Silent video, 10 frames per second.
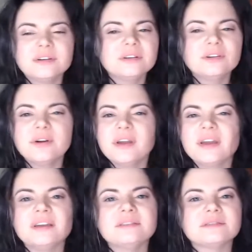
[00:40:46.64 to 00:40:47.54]

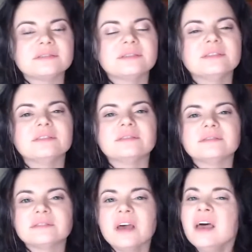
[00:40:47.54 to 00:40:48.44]

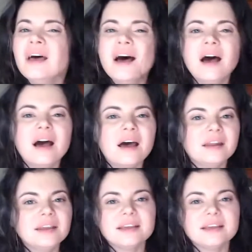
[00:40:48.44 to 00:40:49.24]
graces. Honey,